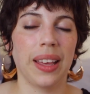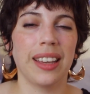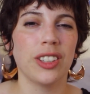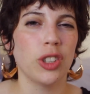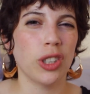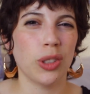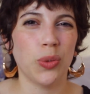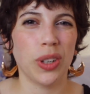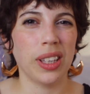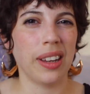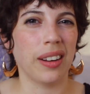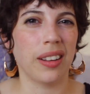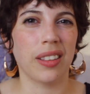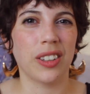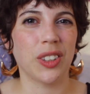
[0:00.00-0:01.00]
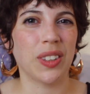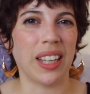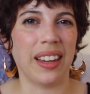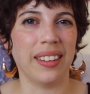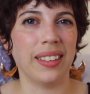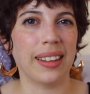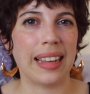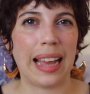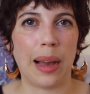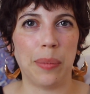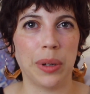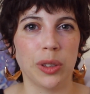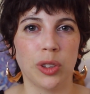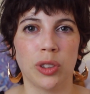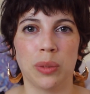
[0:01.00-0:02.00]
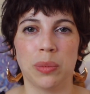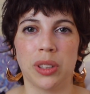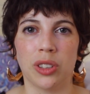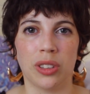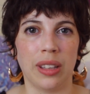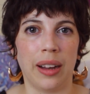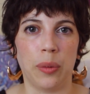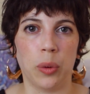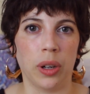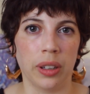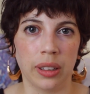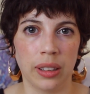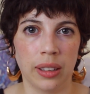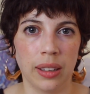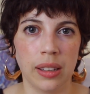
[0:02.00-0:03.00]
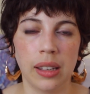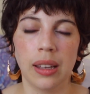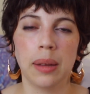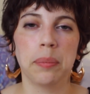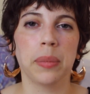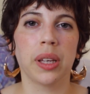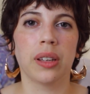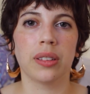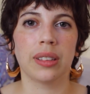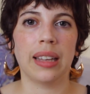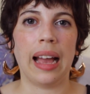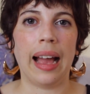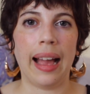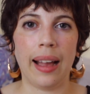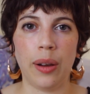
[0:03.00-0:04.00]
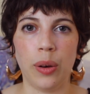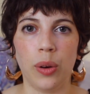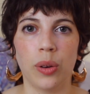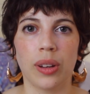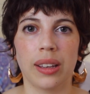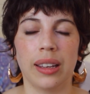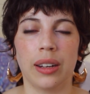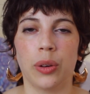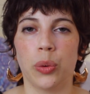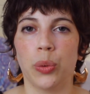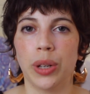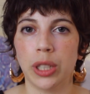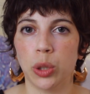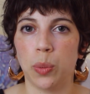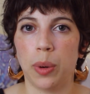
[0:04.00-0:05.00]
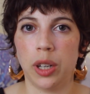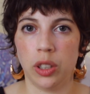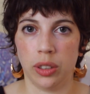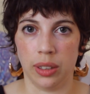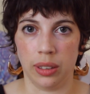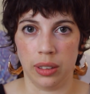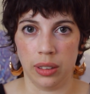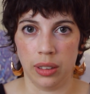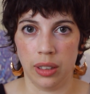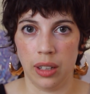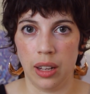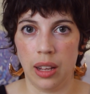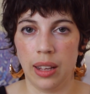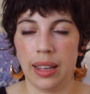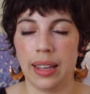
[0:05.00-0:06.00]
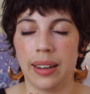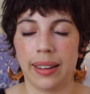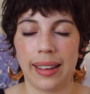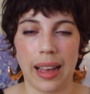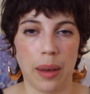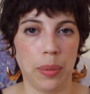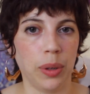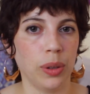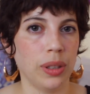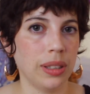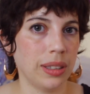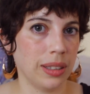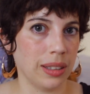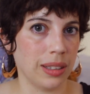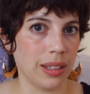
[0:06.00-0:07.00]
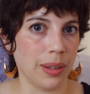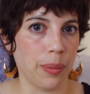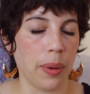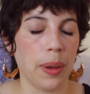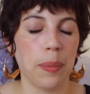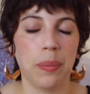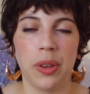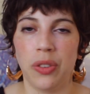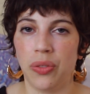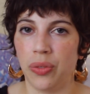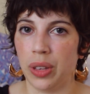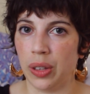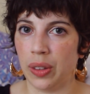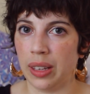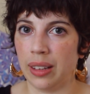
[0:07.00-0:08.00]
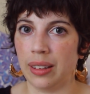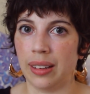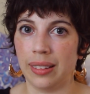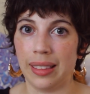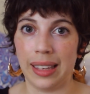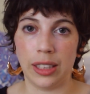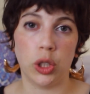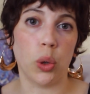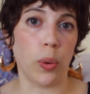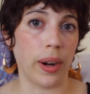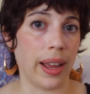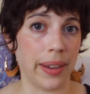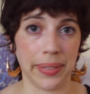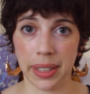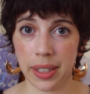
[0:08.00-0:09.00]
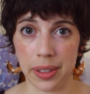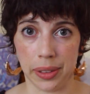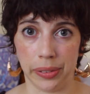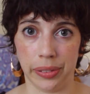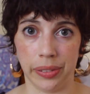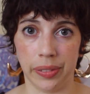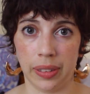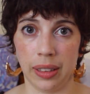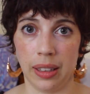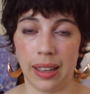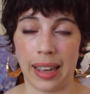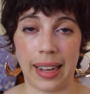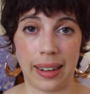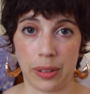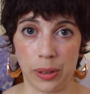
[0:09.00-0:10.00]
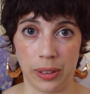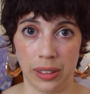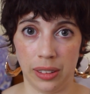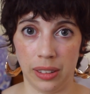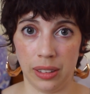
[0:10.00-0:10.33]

is just really another sign that capitalism does not work. Because how can a rich person in a capitalist system be feeling like they don't have enough? How?